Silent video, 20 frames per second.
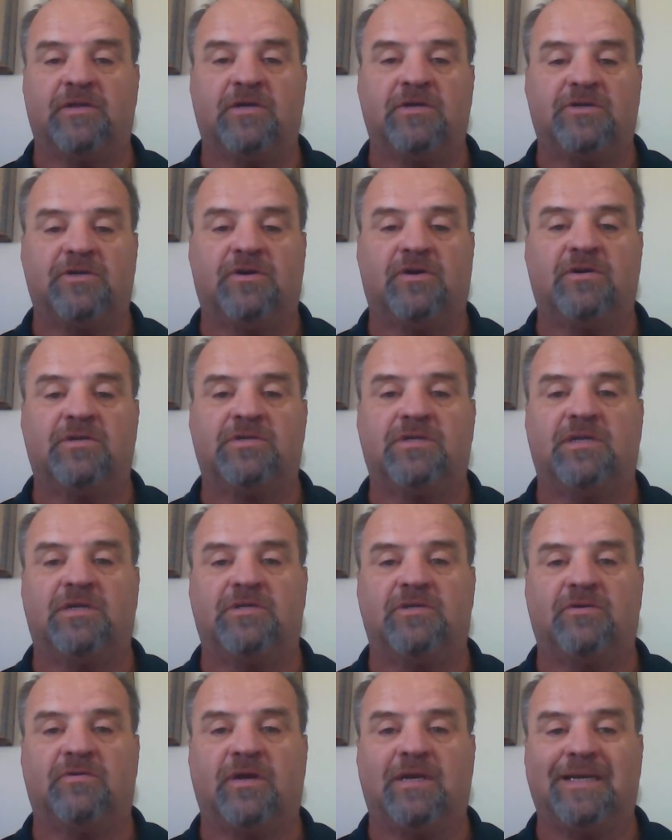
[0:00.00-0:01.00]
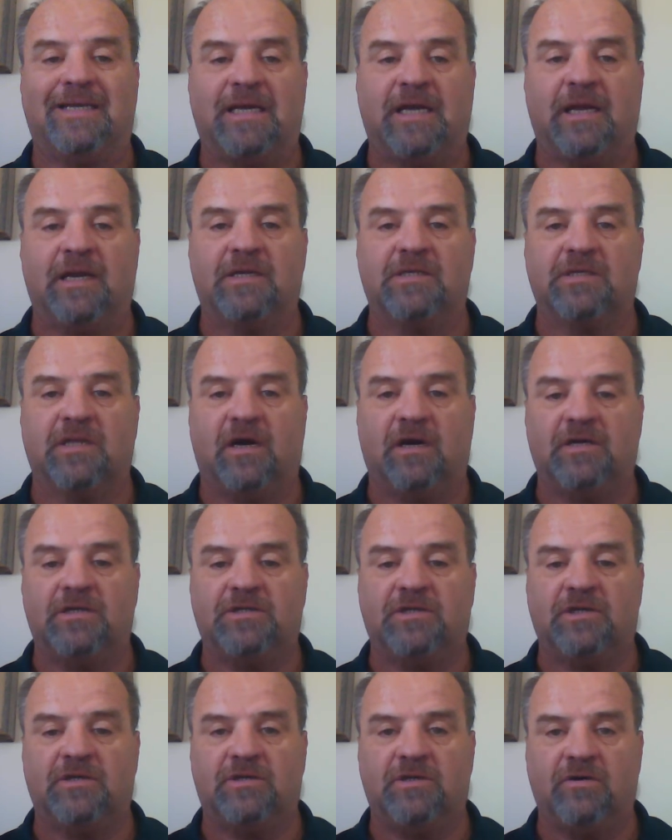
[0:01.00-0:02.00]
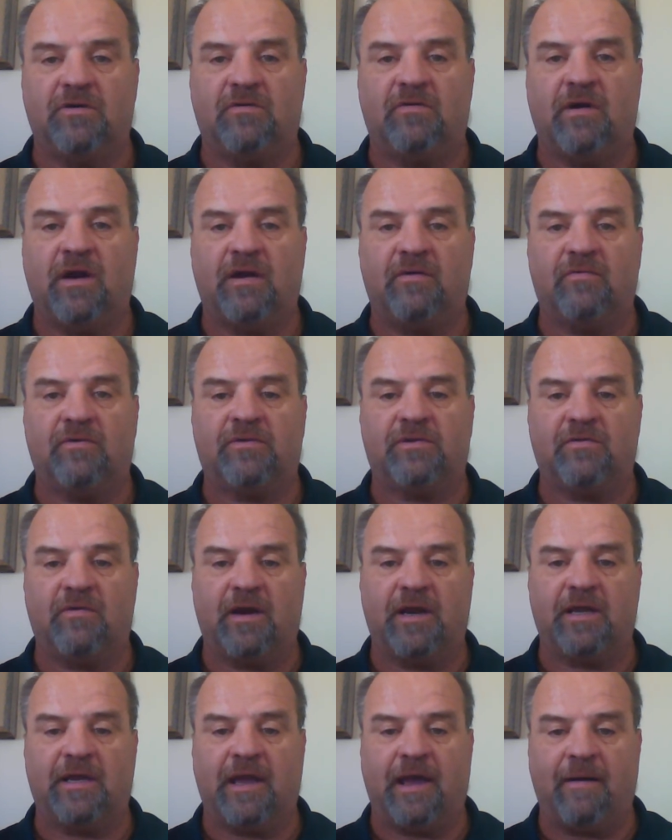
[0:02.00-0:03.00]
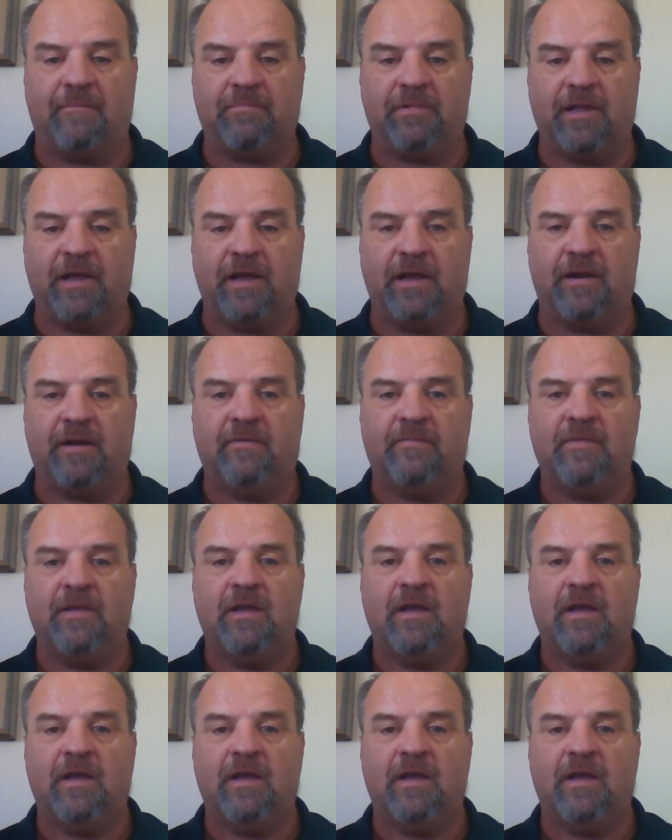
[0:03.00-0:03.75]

insurance that you can get as long as you do it right with the right gap plan.